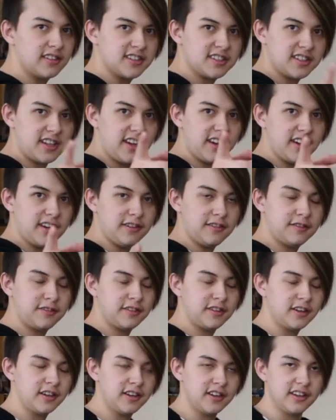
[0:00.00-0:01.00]
Slave
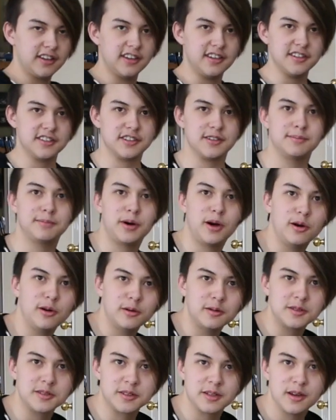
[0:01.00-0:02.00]
is
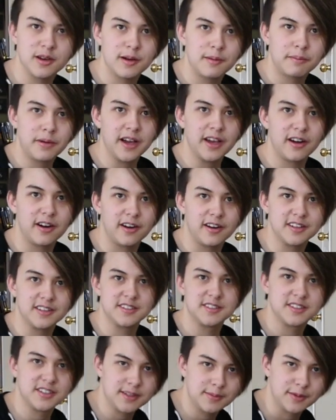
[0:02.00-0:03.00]
composed by
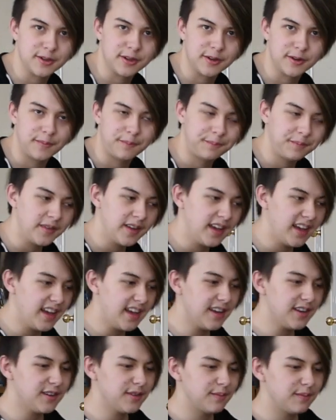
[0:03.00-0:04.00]
Hans Zimmer.
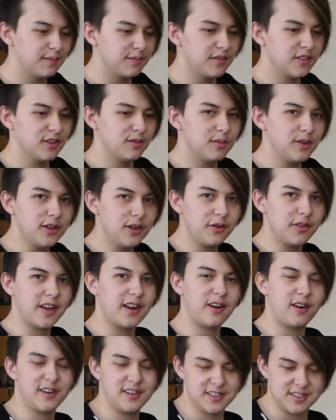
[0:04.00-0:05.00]
And we know
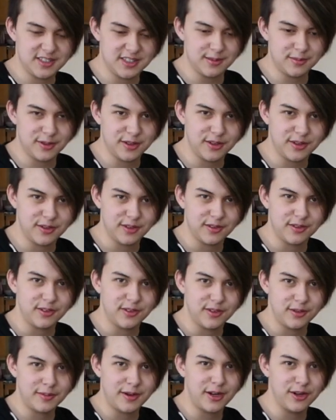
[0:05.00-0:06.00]
that Hans Zimmer,
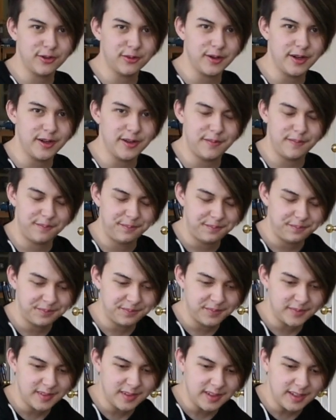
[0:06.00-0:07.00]
no matter what,
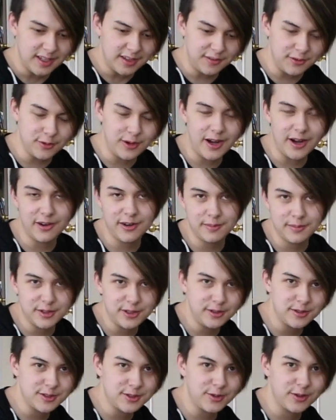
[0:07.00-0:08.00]
if you hire him
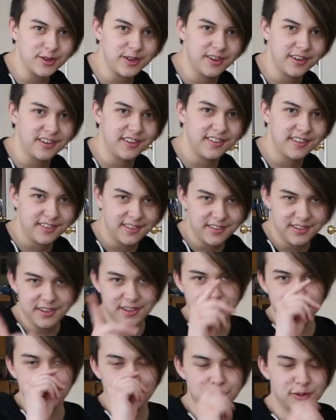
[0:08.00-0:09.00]
to do a score,
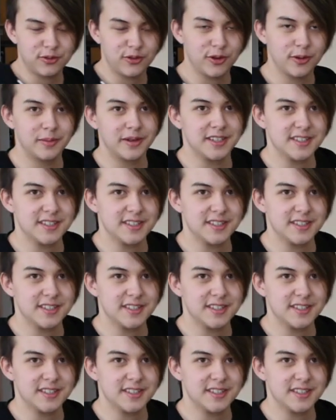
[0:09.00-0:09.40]
he'll perform